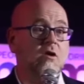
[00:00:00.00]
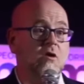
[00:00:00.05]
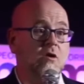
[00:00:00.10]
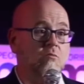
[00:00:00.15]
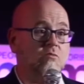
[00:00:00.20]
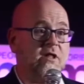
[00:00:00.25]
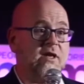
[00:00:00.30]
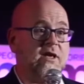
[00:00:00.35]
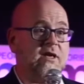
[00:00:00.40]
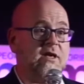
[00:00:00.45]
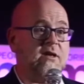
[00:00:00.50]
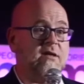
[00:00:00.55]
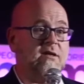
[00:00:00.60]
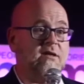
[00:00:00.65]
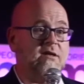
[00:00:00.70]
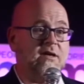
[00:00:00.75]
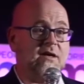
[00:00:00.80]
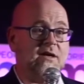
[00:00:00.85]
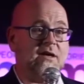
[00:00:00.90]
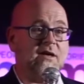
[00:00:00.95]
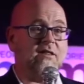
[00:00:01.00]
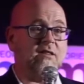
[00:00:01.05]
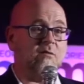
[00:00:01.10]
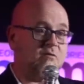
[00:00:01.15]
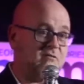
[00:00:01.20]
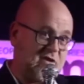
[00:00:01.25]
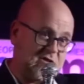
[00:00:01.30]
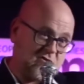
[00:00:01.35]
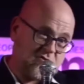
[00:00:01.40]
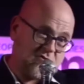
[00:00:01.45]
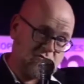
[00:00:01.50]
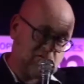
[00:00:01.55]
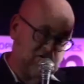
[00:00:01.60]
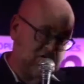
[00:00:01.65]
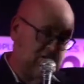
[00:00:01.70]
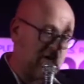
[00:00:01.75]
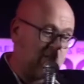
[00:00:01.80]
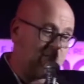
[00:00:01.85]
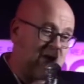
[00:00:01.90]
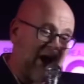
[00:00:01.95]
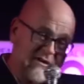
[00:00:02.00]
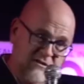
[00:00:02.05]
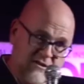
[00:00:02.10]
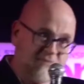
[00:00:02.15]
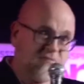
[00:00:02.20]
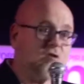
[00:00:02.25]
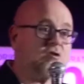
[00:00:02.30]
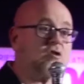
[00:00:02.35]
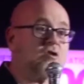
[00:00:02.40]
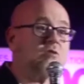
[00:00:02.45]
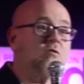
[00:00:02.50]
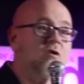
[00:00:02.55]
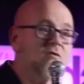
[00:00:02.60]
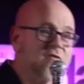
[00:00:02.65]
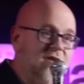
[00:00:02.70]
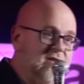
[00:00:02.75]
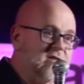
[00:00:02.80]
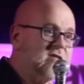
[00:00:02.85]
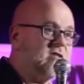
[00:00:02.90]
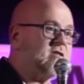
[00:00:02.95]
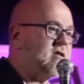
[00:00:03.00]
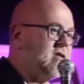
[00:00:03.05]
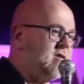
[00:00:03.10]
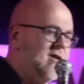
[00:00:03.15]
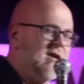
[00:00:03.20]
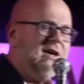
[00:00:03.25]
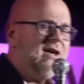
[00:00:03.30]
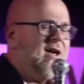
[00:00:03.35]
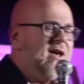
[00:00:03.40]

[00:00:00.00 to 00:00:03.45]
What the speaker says: who played the professor in the Back to the Future movies, and